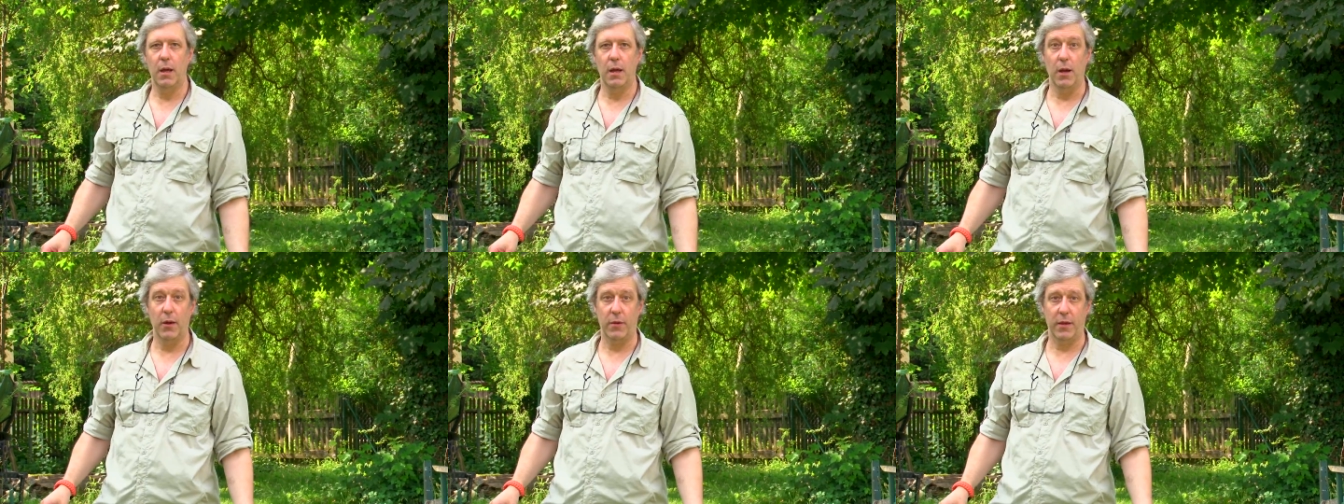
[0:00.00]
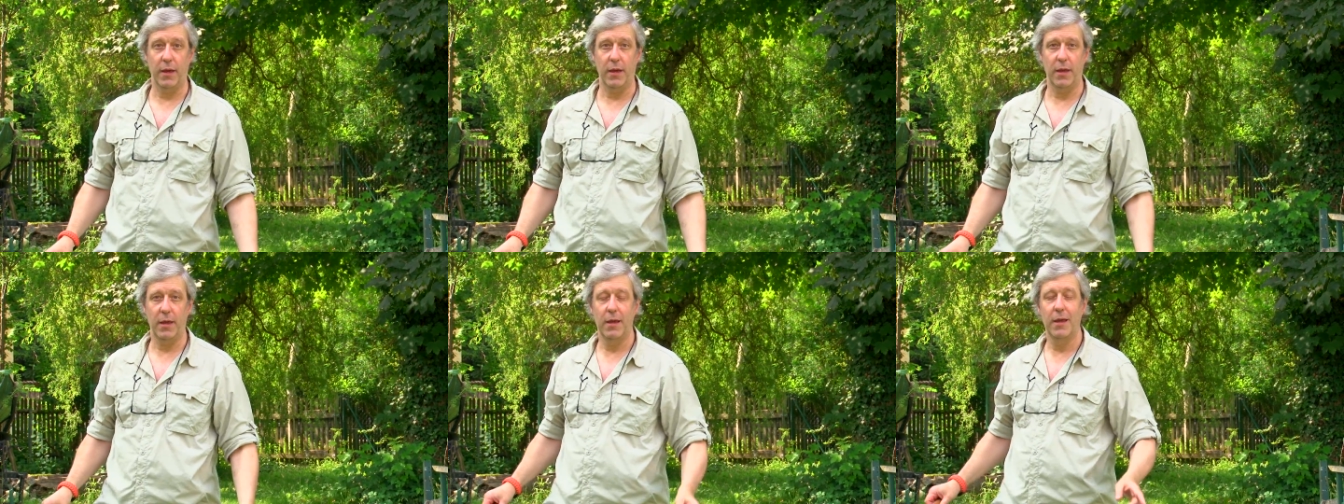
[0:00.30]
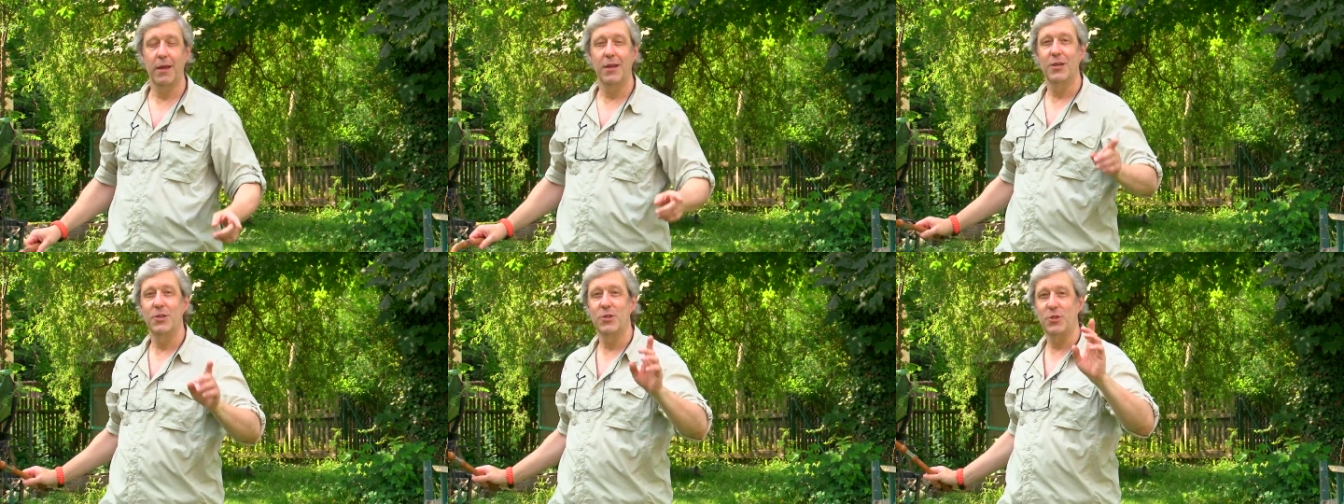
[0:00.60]
okay?
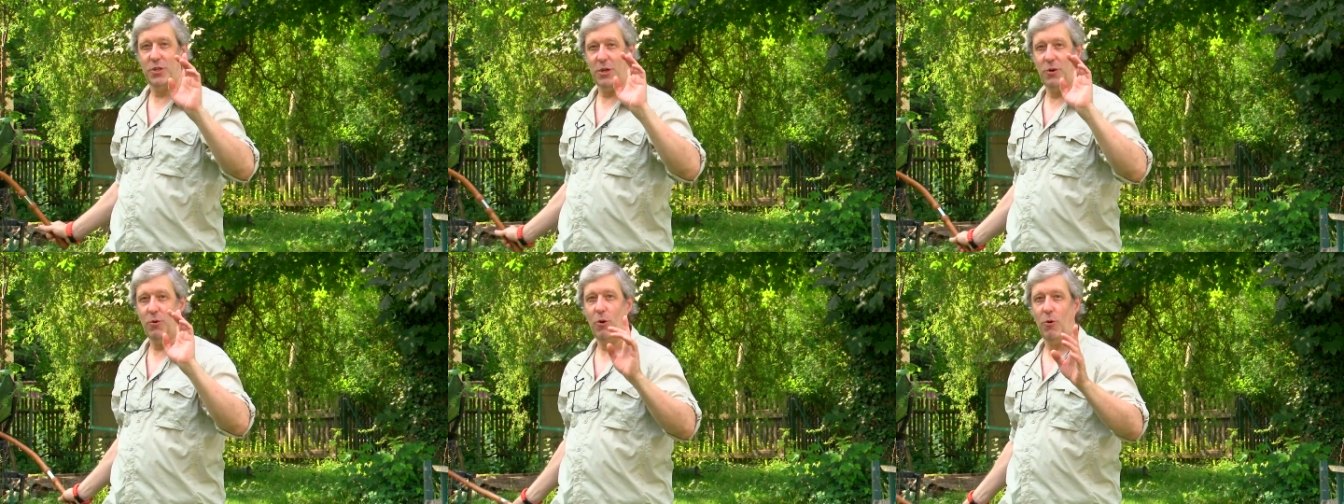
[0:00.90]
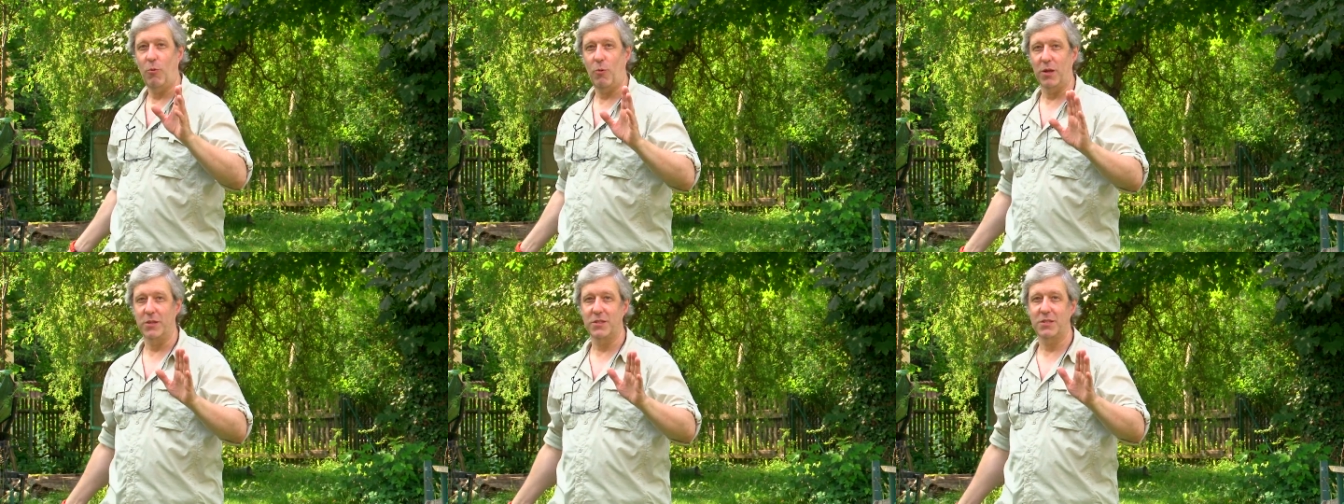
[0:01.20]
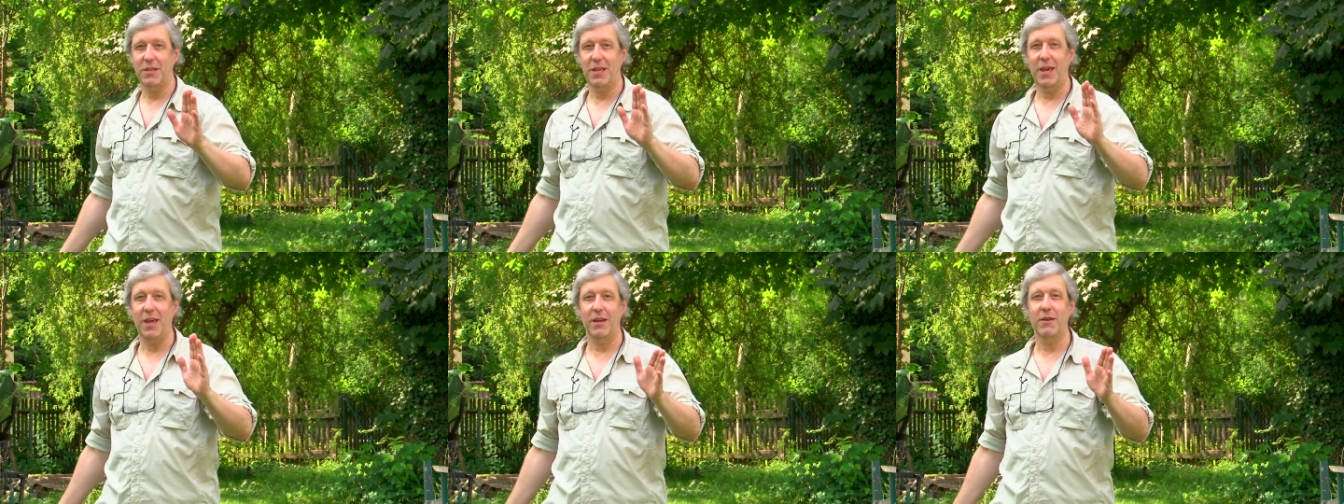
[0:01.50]
So once
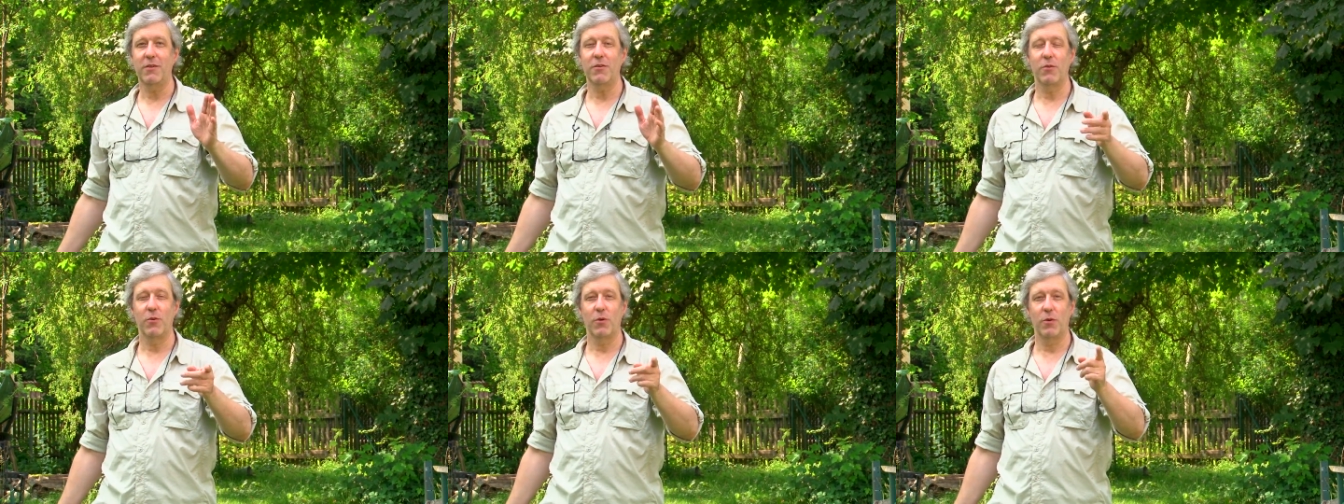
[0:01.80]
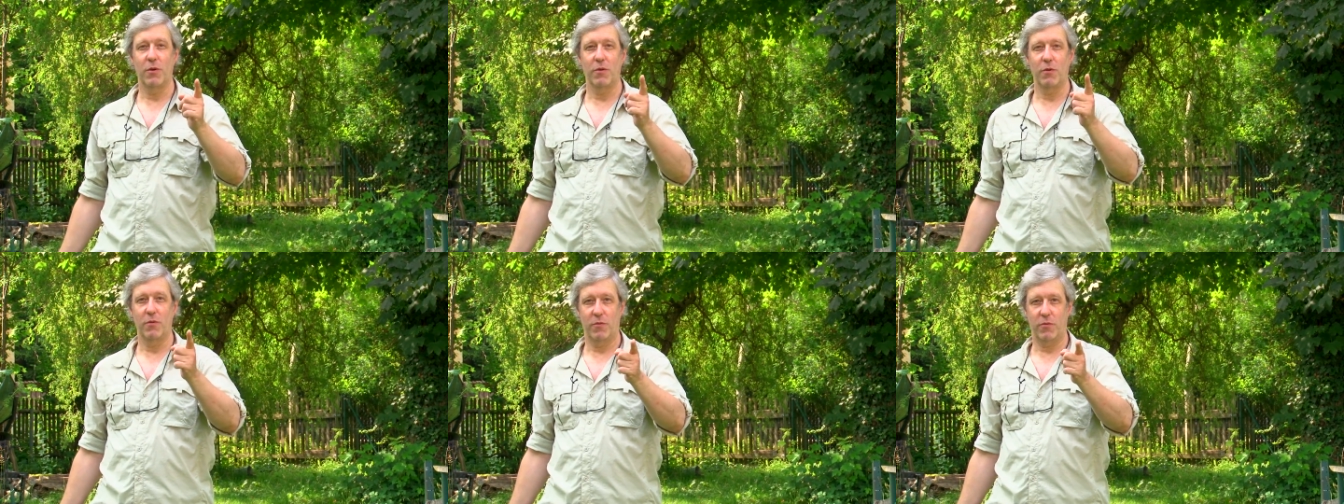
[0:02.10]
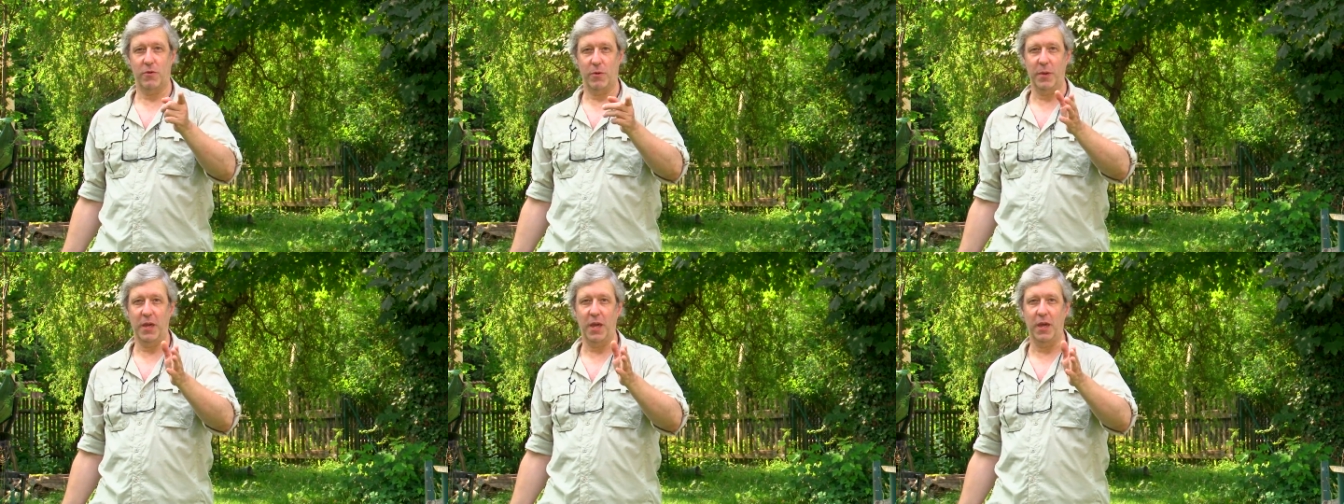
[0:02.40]
again,
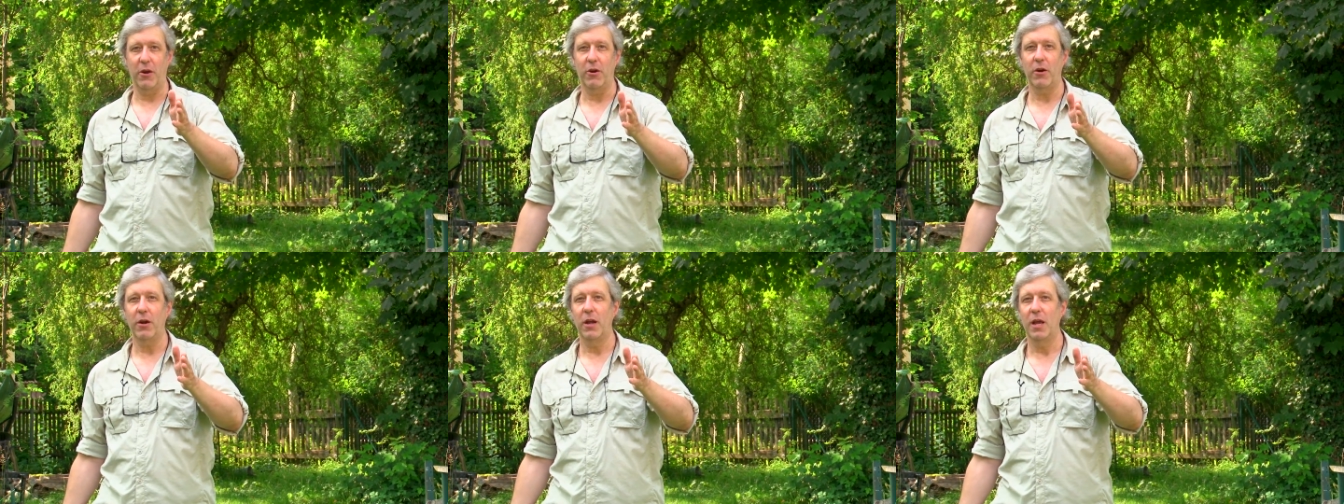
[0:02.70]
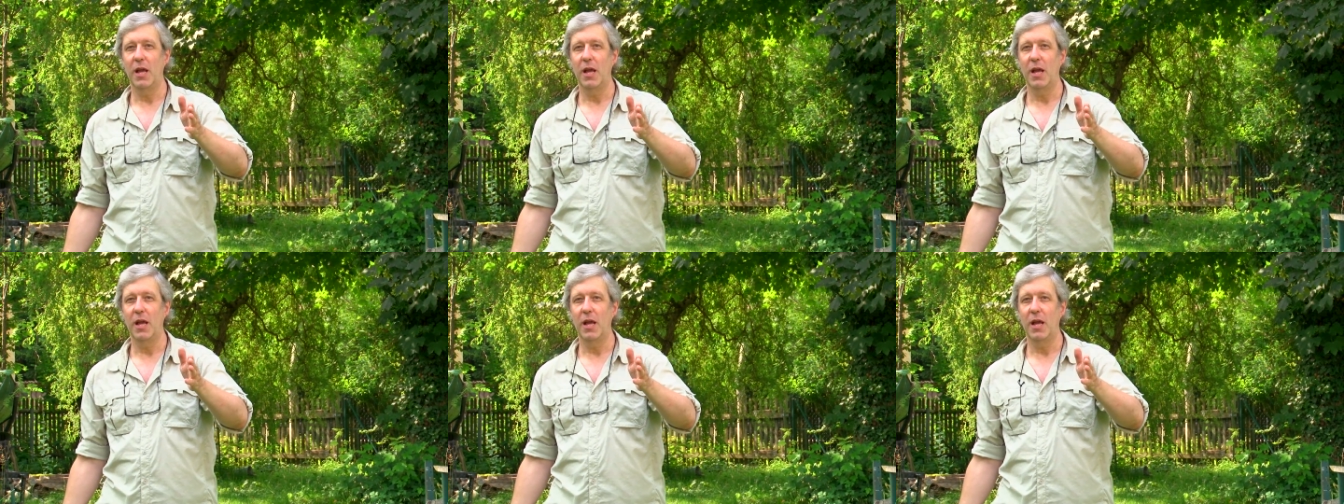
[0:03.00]
from here,